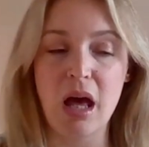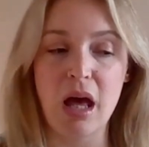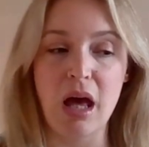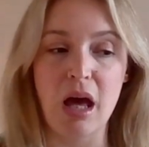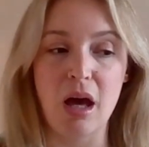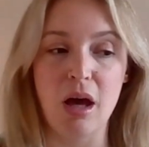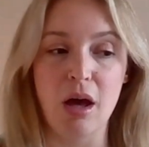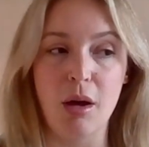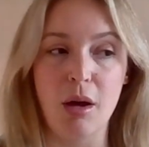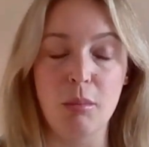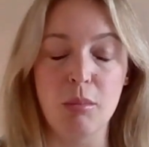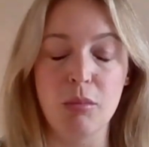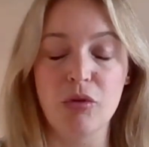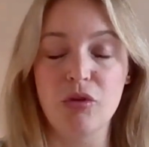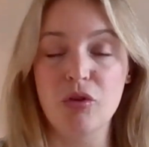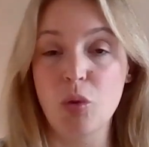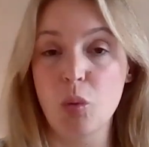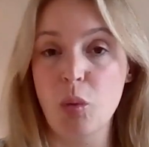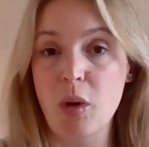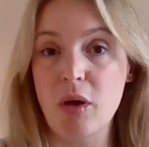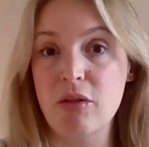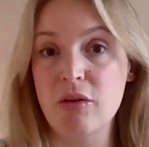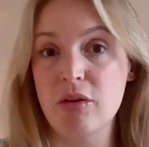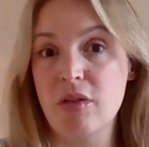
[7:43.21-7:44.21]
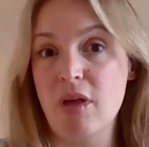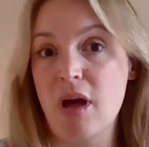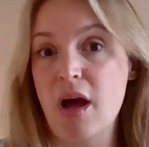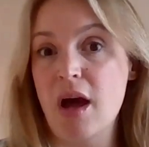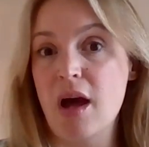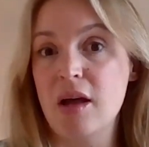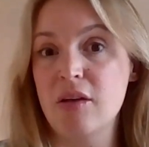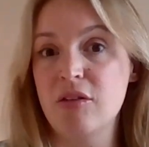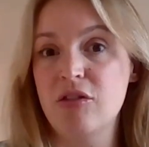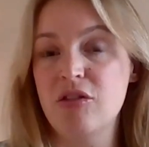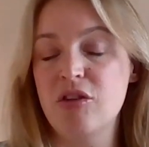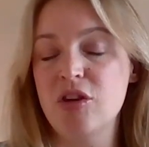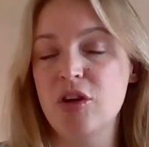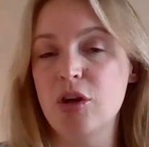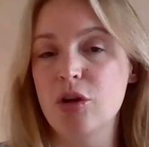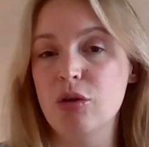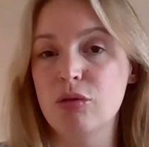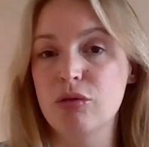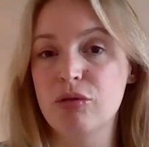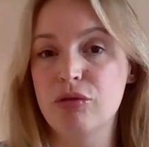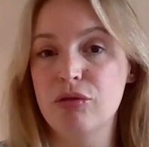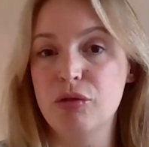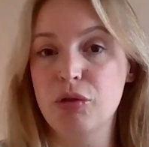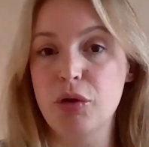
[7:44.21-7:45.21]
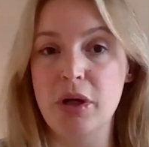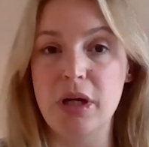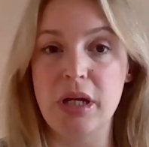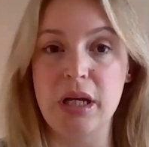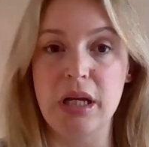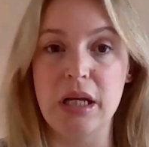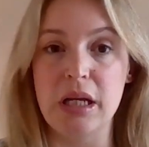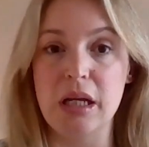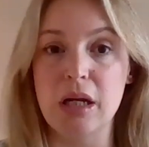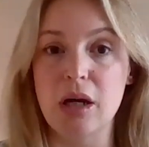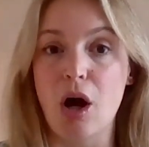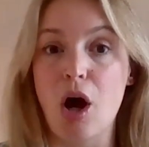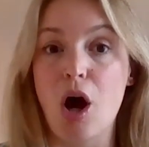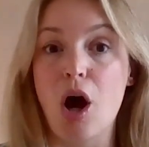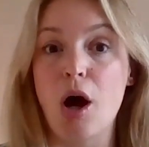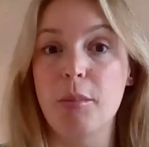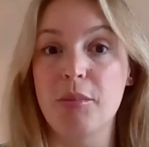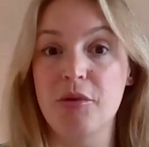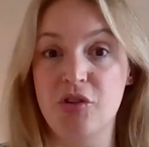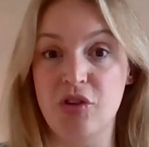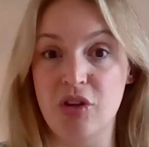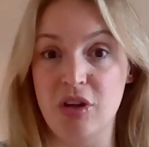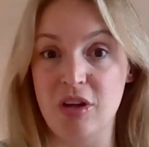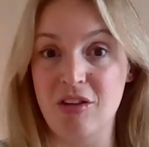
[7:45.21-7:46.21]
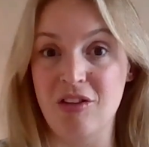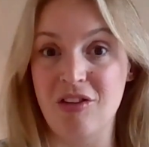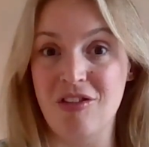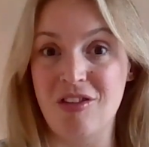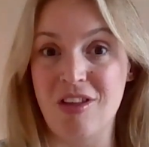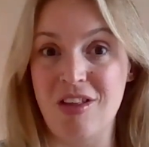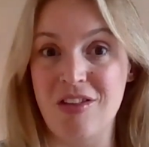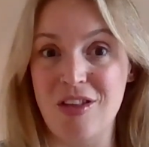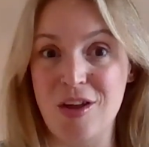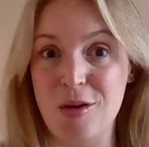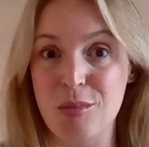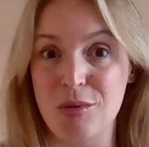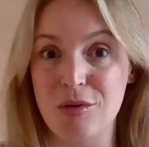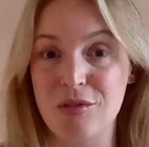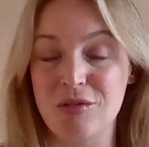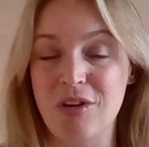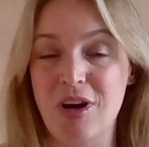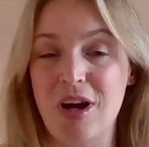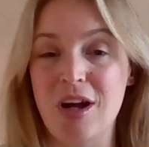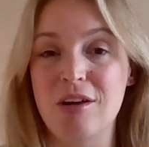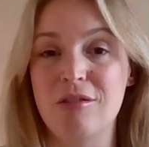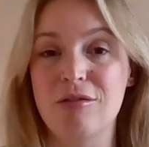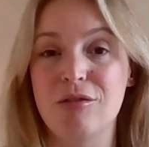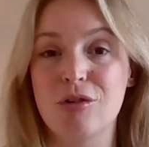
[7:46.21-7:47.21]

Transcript: So whether that's, free options that they provide